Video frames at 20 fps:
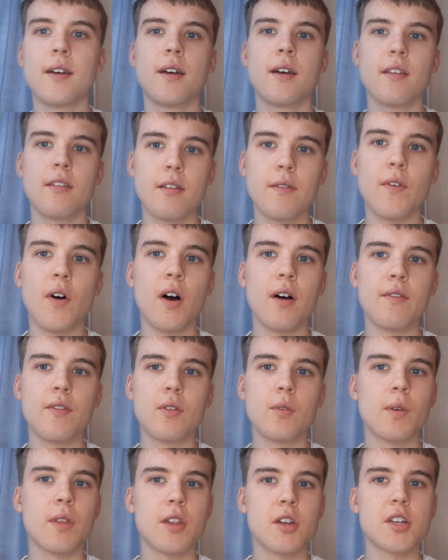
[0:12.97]

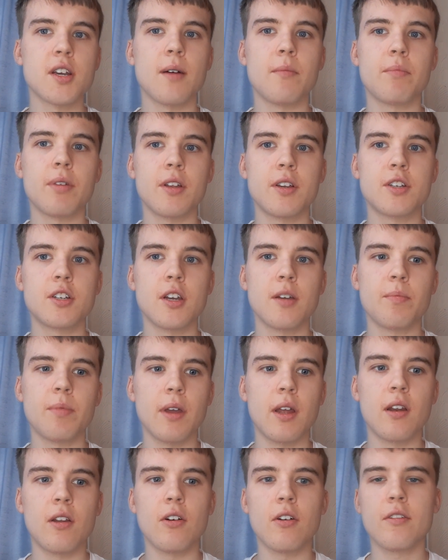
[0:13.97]
Survival in the championship,
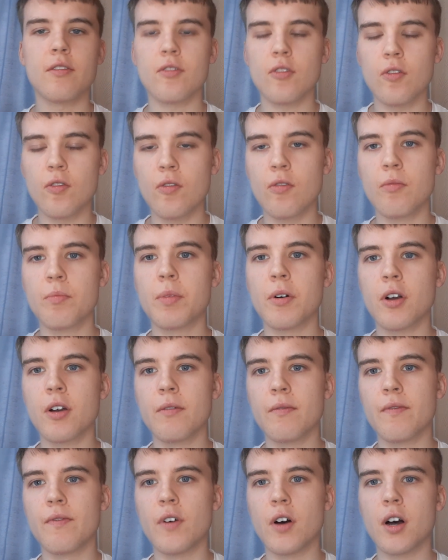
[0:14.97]
it looks all but
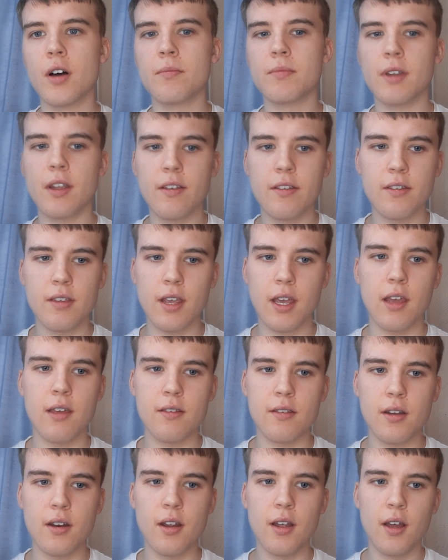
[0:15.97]
confirmed this
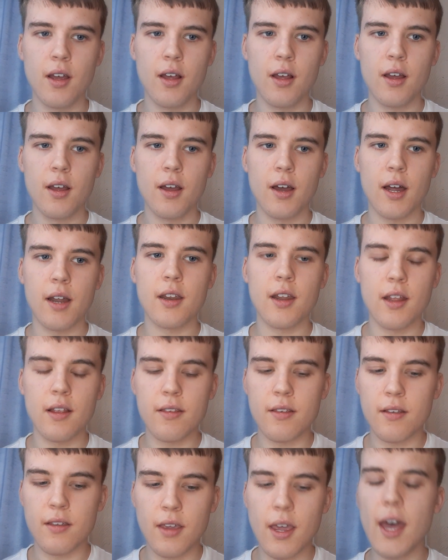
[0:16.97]
season. And
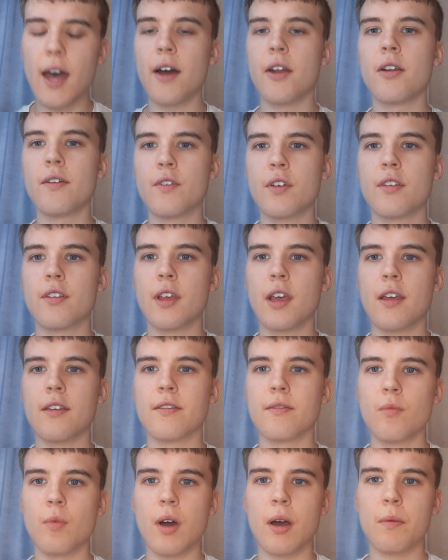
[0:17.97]
it's a, yet another
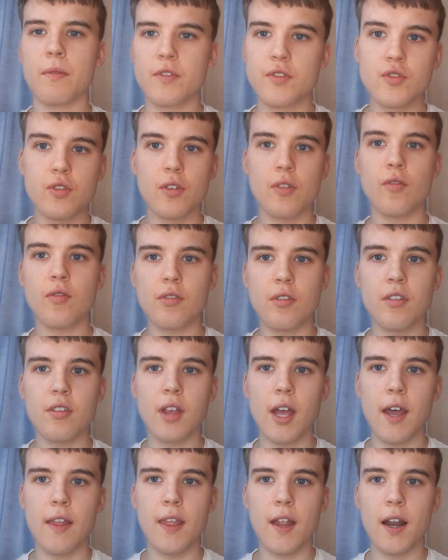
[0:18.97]
season where we've struggled to
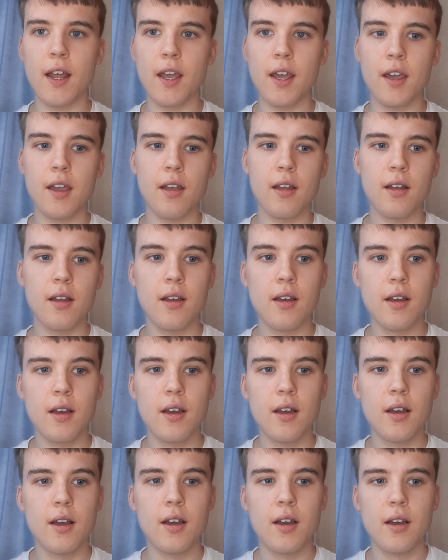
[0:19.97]
stay in the league.
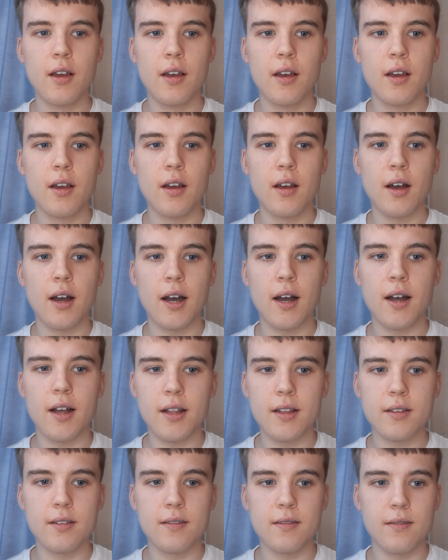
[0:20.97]

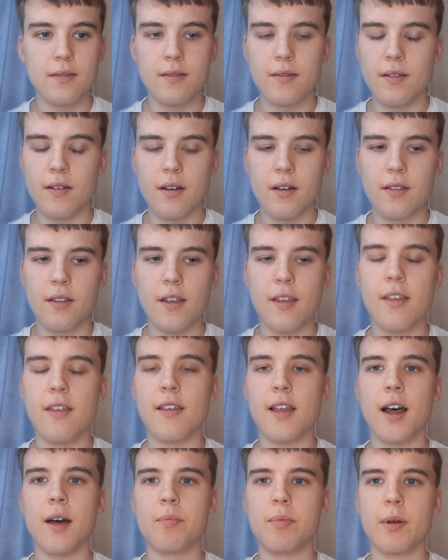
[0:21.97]
And this has
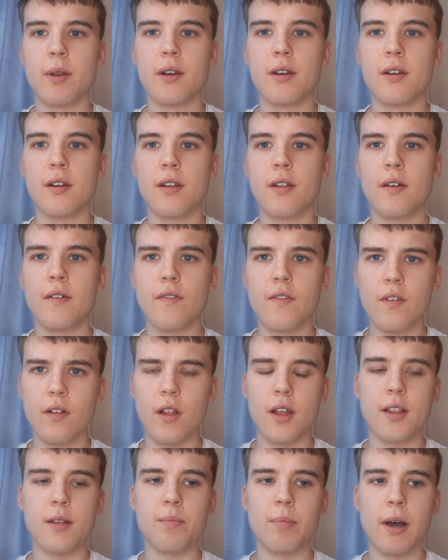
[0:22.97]
happened for
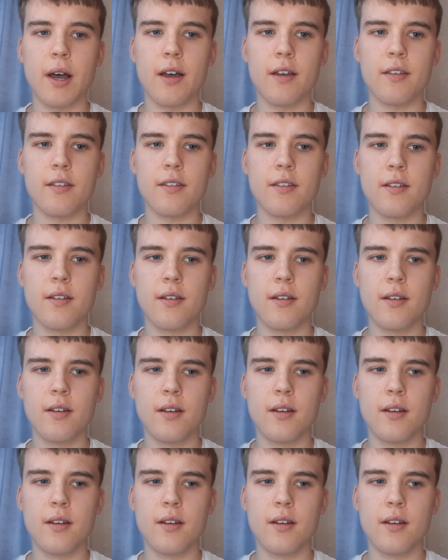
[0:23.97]
like the past,